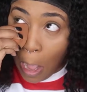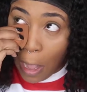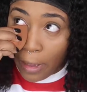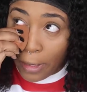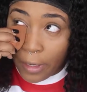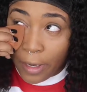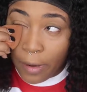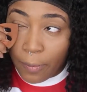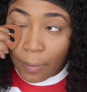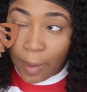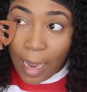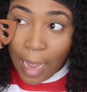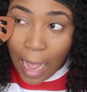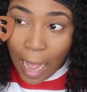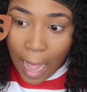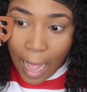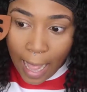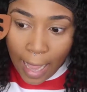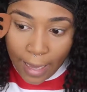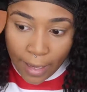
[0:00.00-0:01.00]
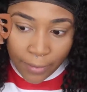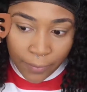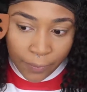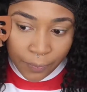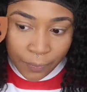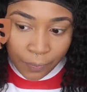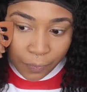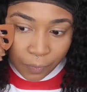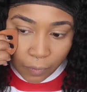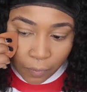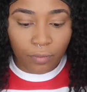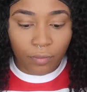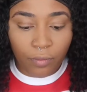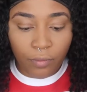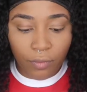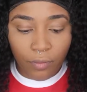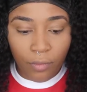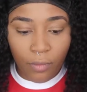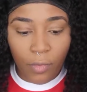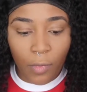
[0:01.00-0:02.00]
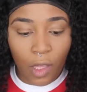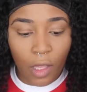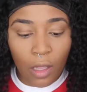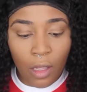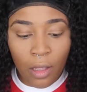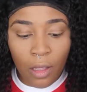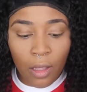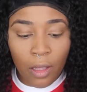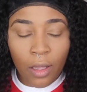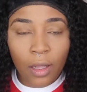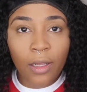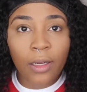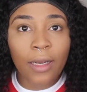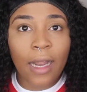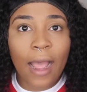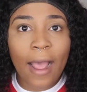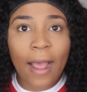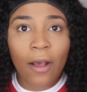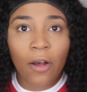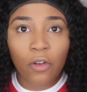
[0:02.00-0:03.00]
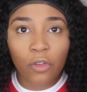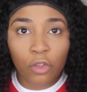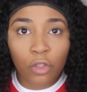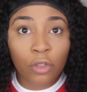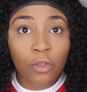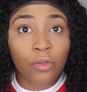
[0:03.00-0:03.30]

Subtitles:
under my eye. Now